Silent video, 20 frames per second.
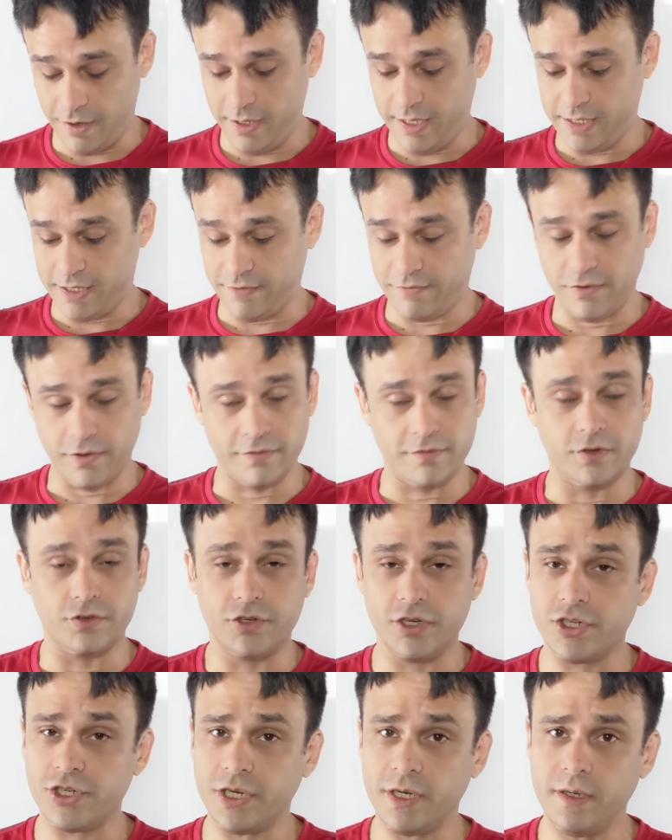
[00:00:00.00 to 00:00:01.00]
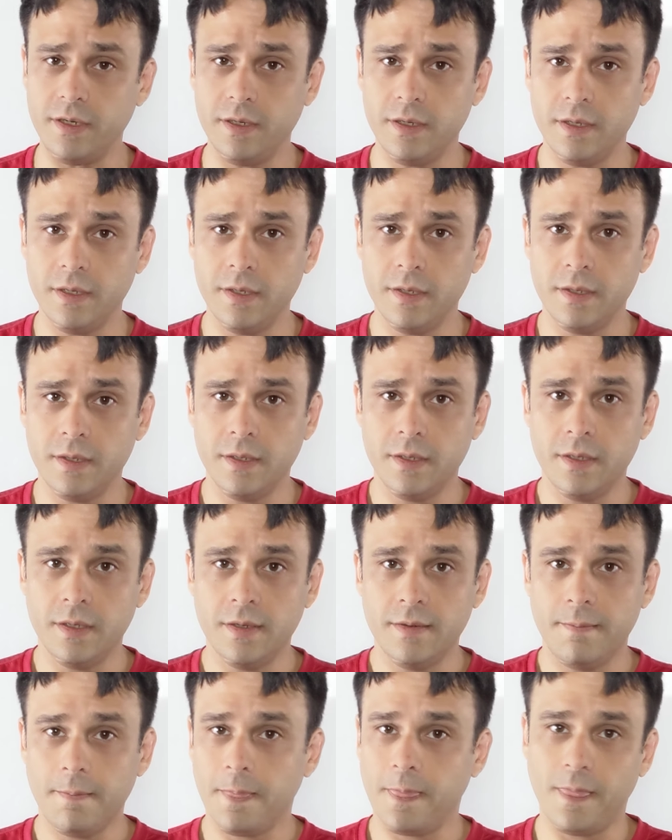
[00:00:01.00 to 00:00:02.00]
Is it full of nutrition
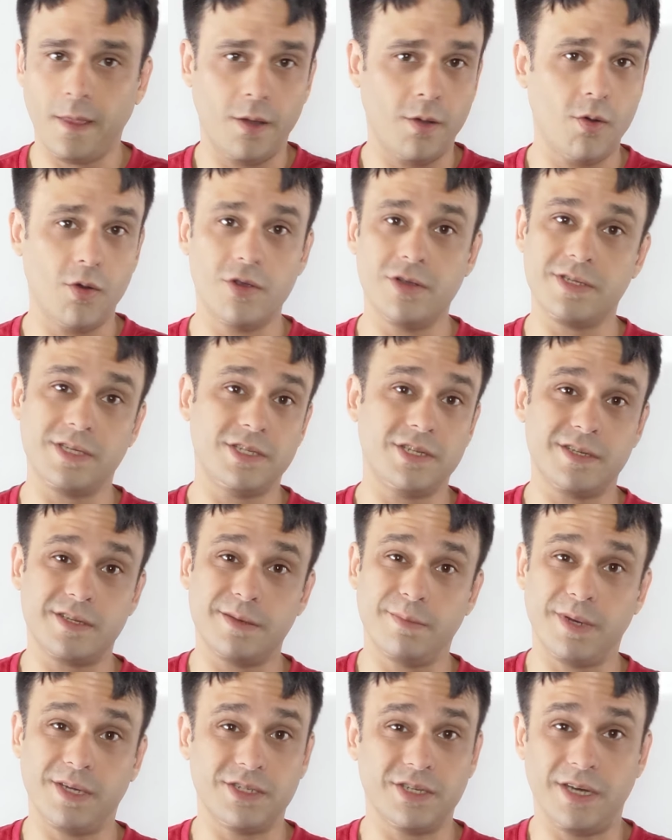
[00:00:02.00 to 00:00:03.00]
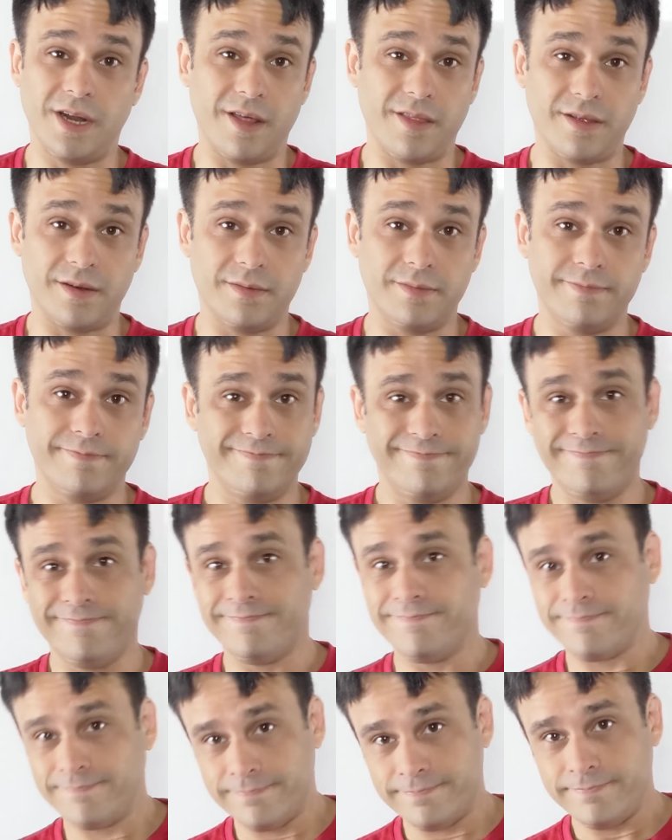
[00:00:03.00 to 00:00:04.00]
or is it just a bunch of nothing?
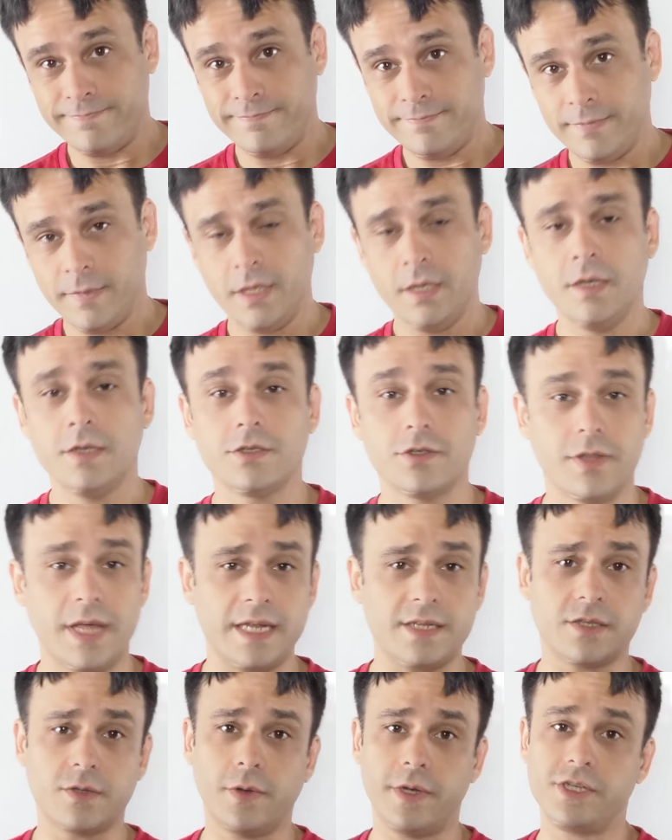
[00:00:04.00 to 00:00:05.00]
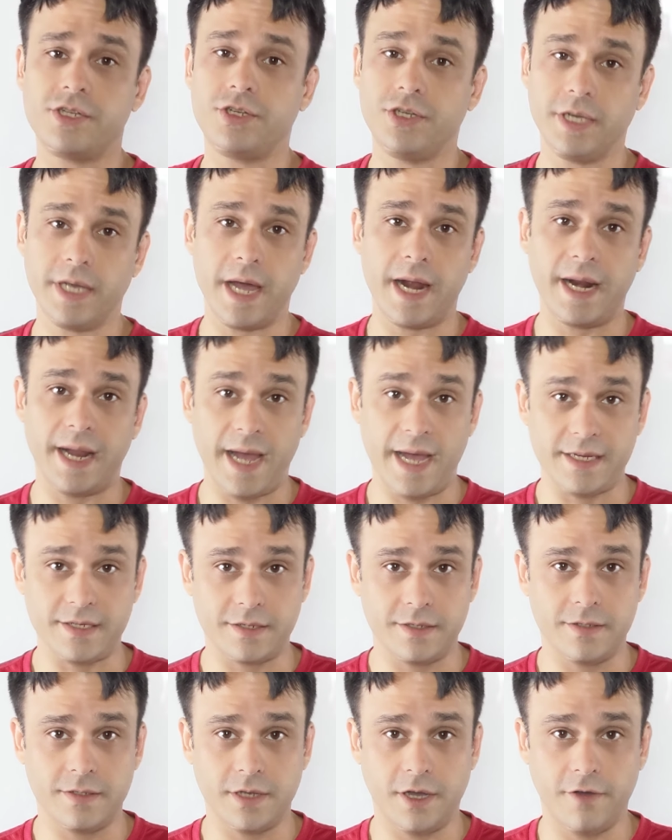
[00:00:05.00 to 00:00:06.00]
So that's the question you got to
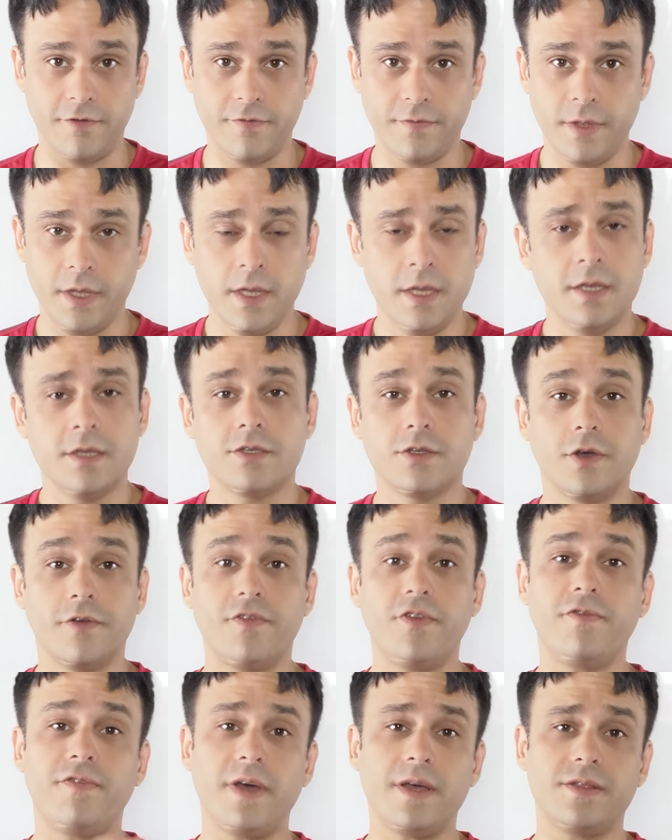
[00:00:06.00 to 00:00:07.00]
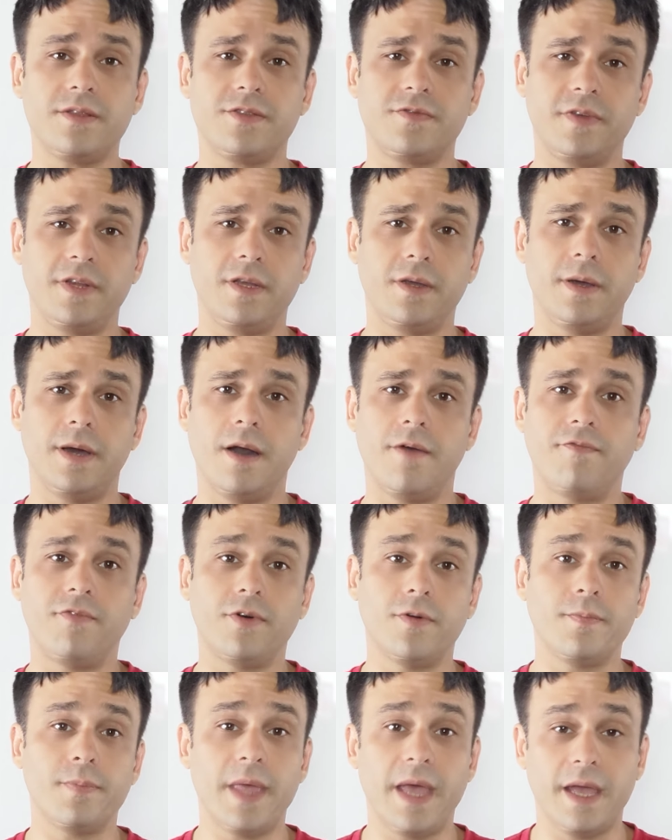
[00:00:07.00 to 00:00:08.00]
ask yourself. So if you found this video
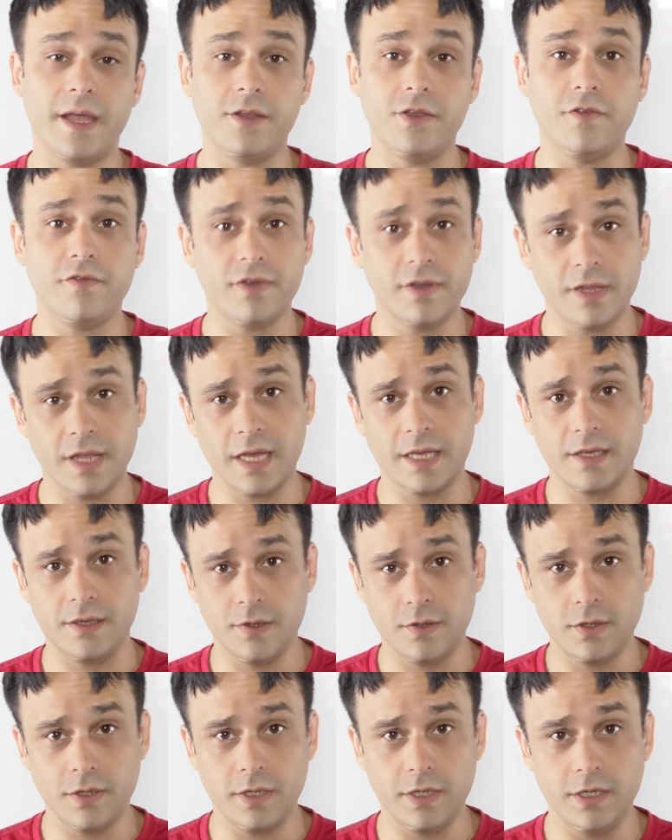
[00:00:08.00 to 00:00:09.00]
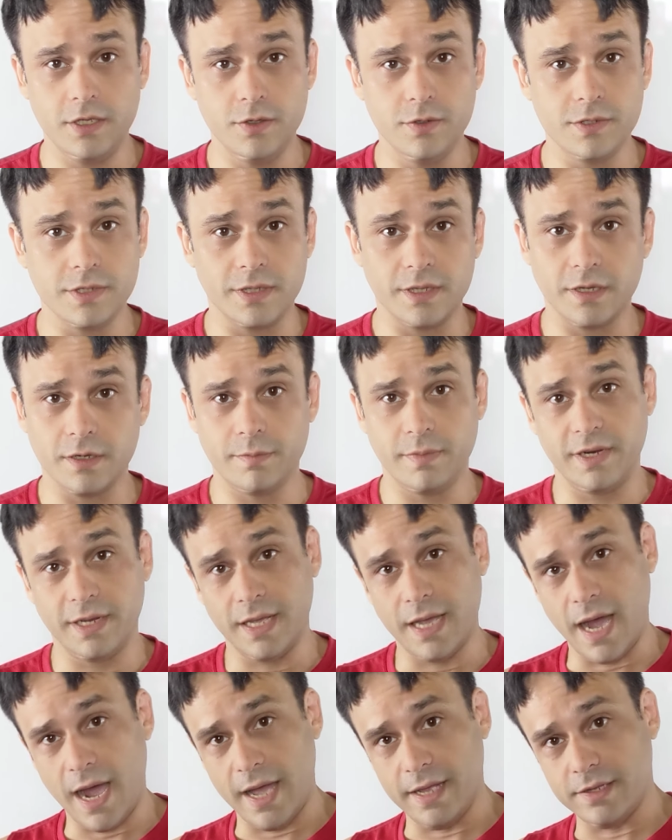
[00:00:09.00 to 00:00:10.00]
helpful and you feel like you could use a little bit of
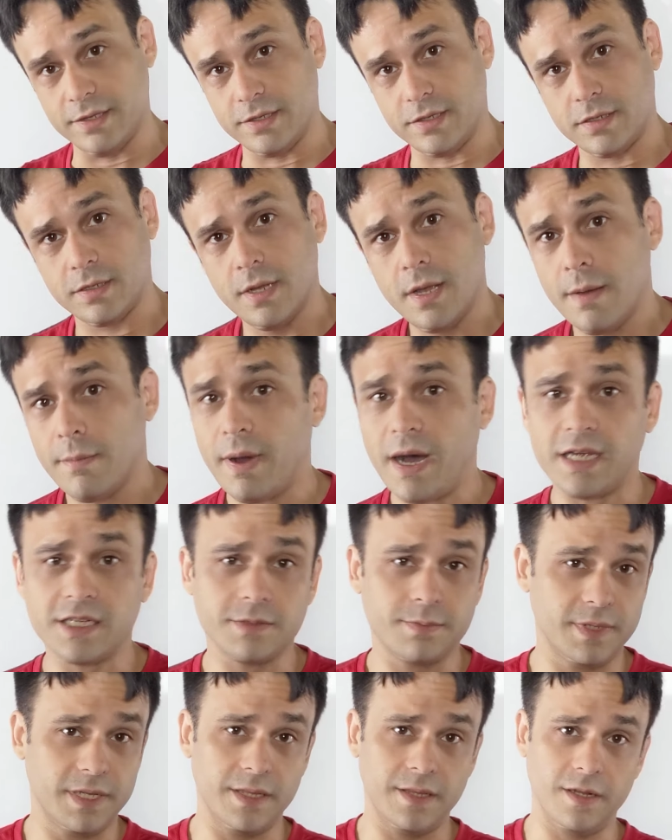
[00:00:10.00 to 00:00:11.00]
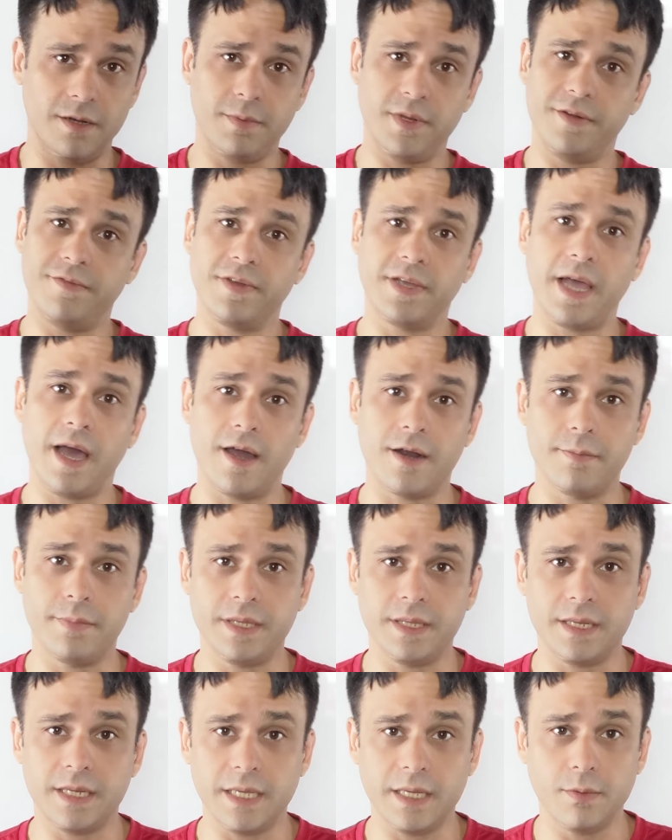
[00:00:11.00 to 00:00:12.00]
guidance, possibly a little bit of
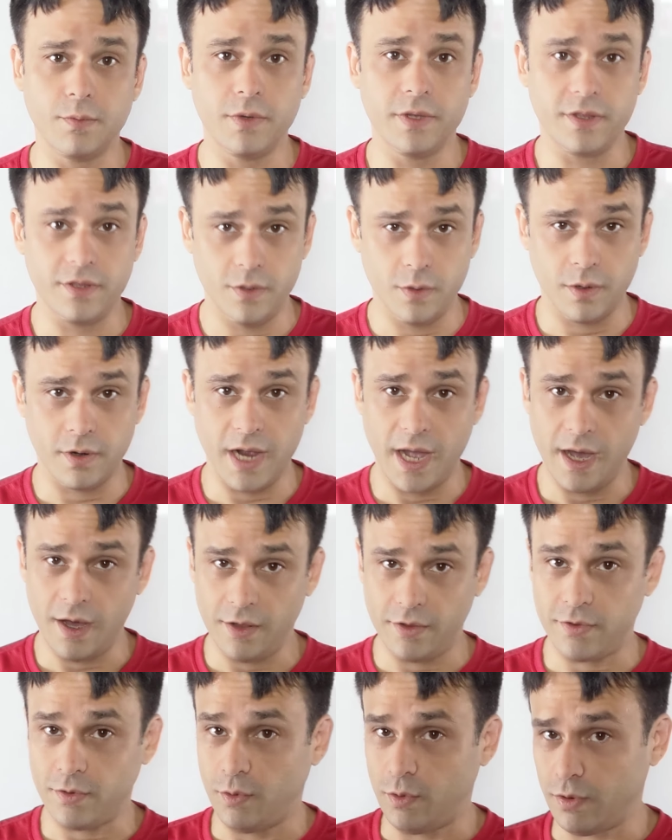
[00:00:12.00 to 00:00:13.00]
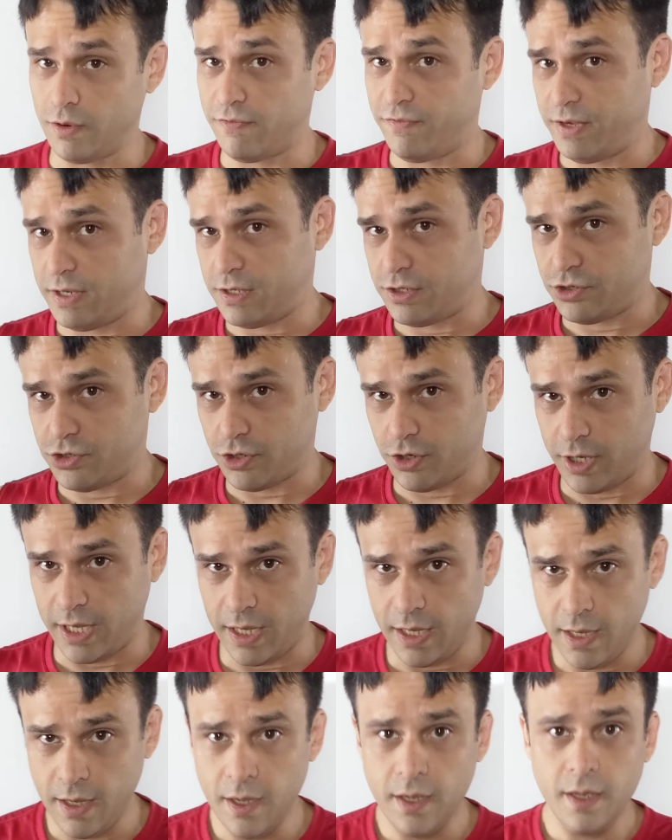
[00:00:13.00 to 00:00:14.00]
accountability with your health or fitness journey,